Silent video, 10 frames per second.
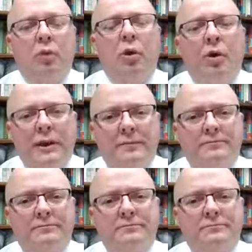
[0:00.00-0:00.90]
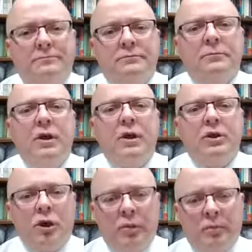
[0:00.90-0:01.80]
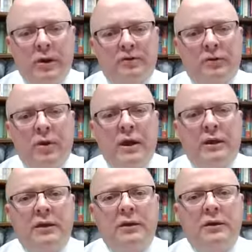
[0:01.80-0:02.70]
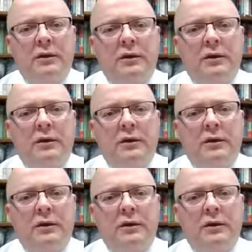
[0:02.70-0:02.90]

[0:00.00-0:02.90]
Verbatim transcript: Don't worry. Don't be afraid.